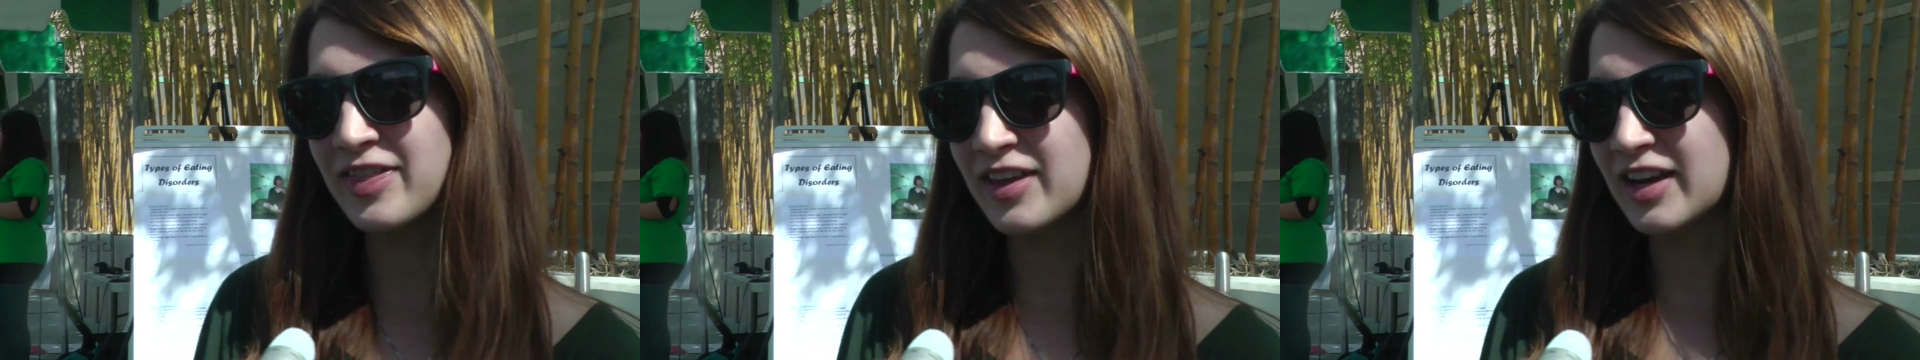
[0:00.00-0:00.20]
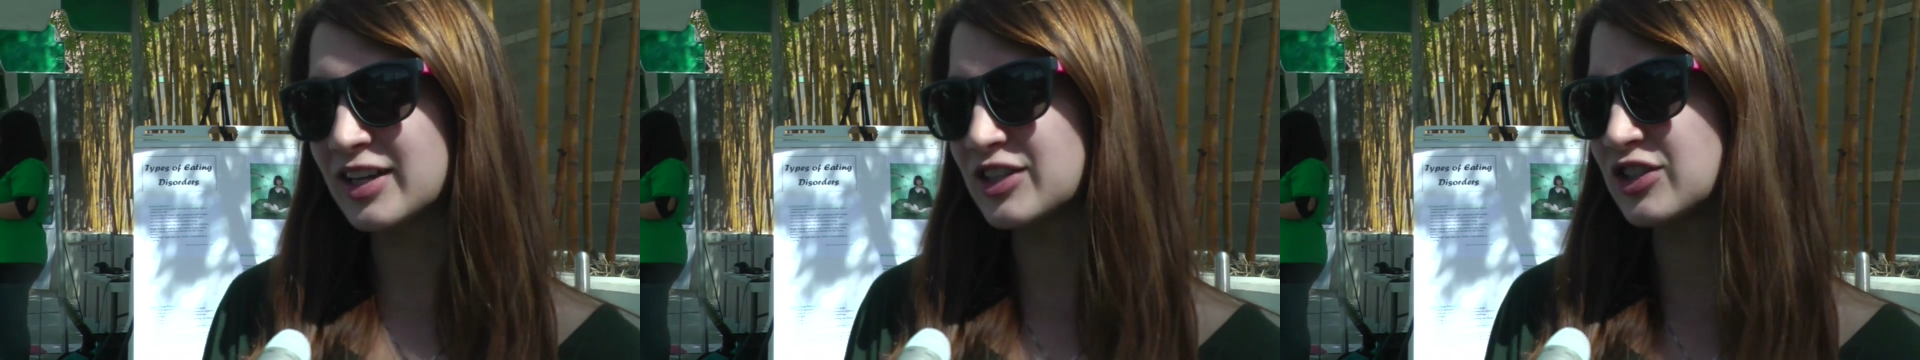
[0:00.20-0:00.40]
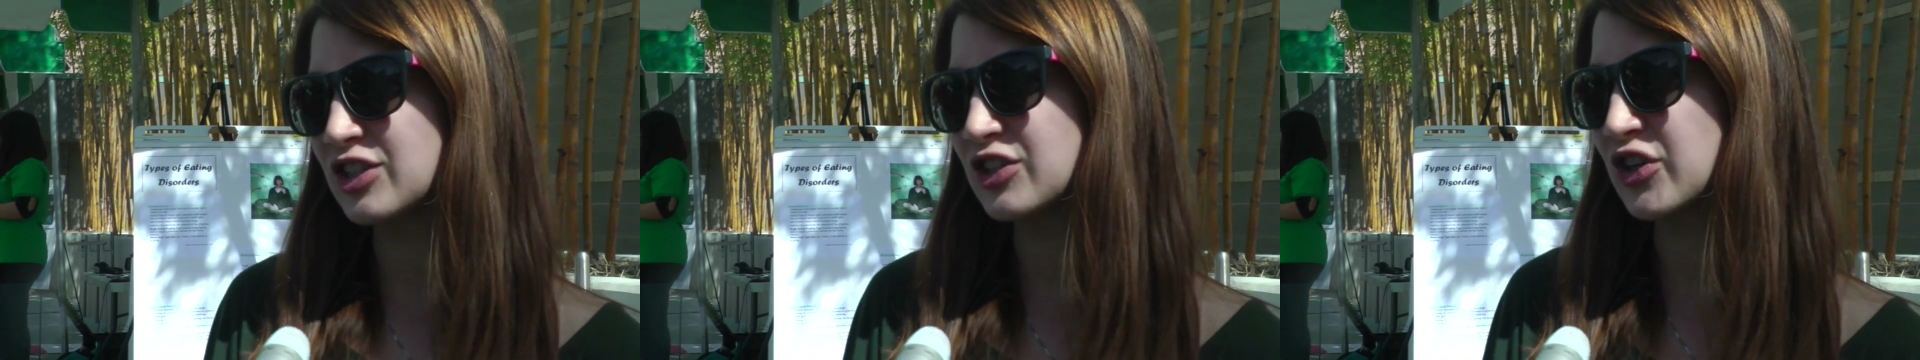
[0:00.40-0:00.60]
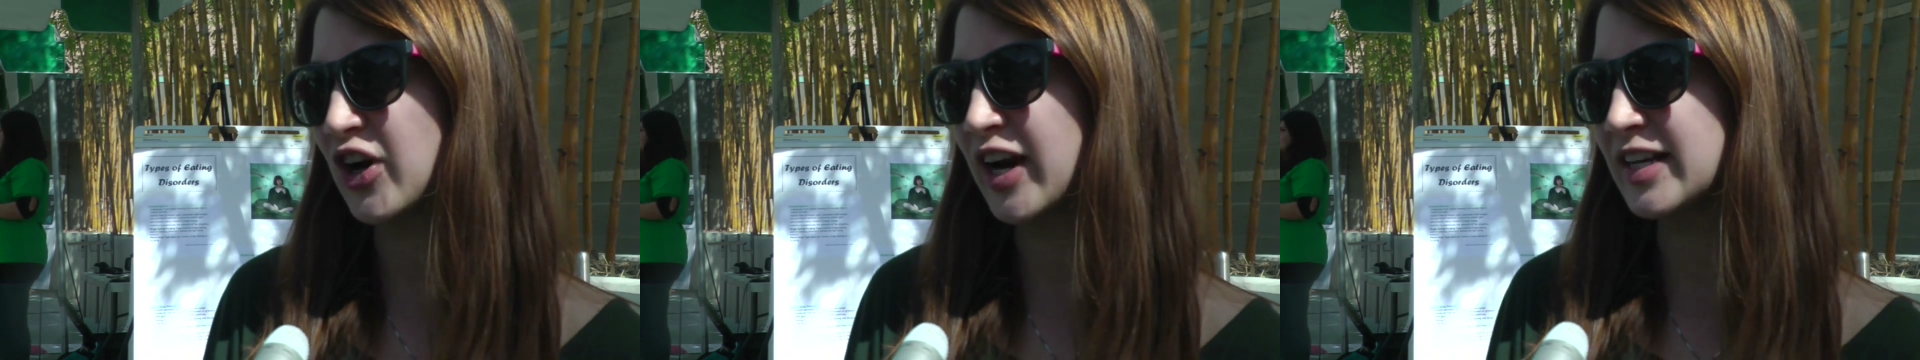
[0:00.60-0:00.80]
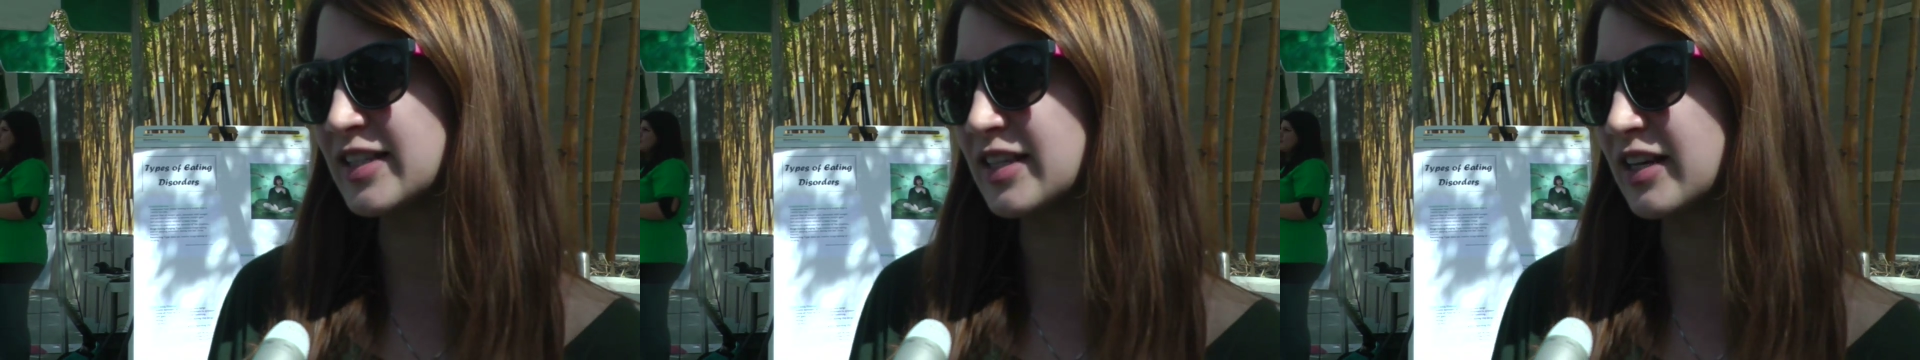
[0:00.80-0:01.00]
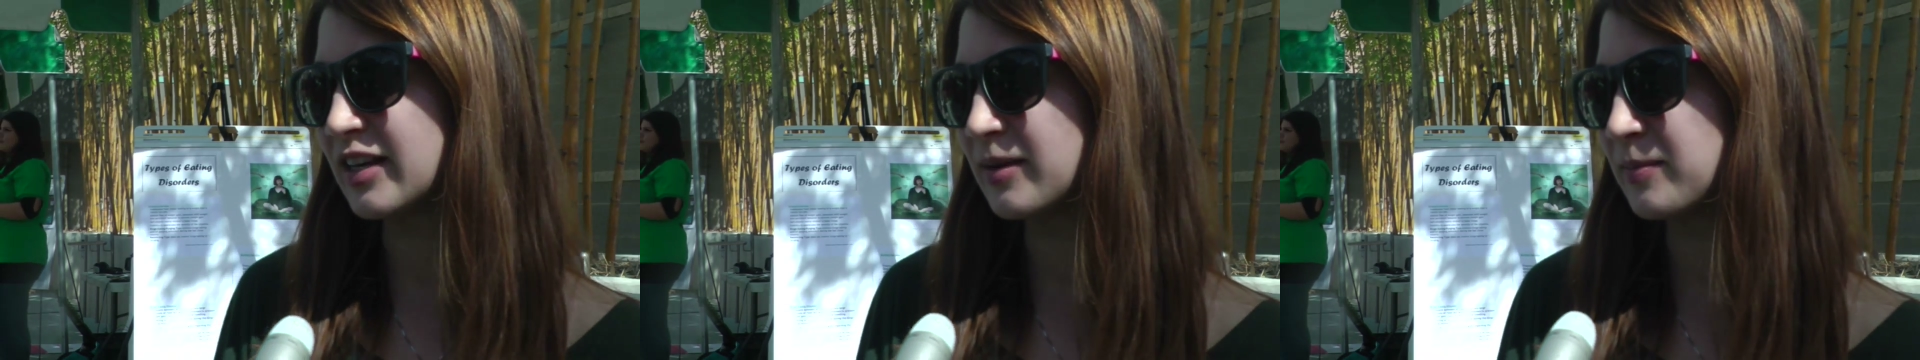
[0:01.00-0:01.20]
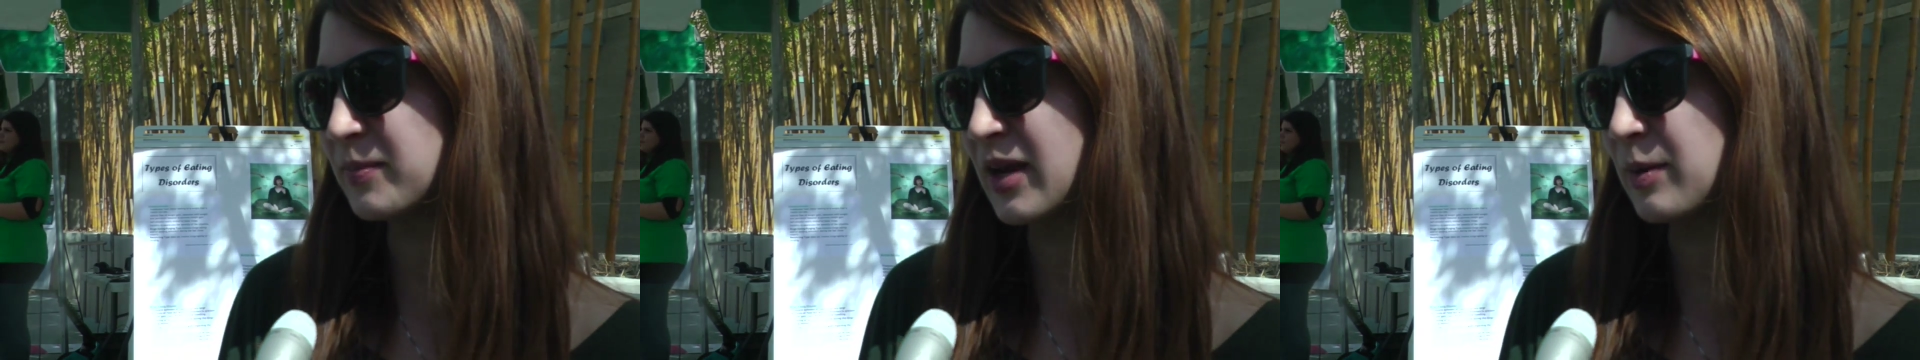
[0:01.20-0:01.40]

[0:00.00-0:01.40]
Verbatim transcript: I think it's just great to